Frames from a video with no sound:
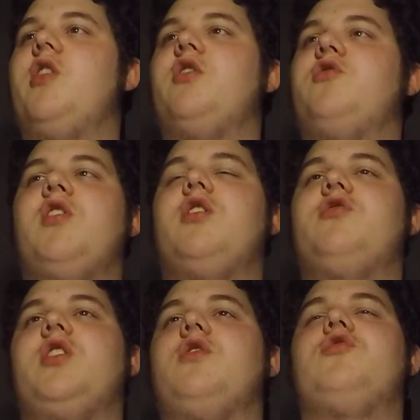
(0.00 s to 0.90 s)

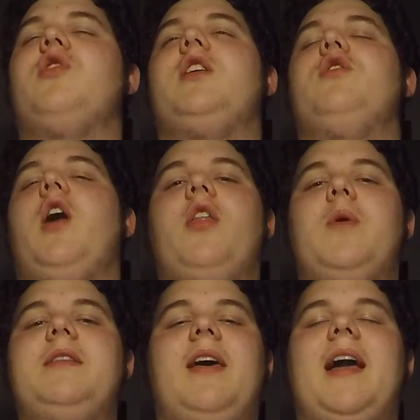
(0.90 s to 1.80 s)
all the
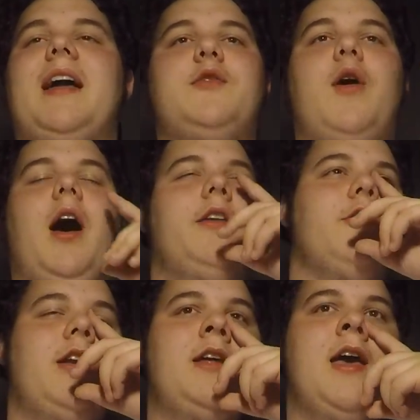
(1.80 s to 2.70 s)
way till I got to
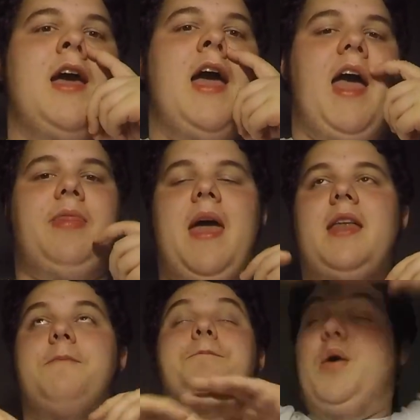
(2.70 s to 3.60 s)
100, and
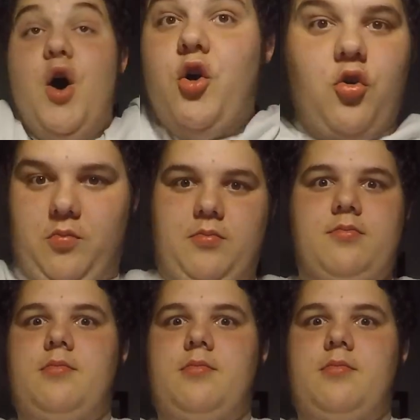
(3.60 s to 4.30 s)
then, boom!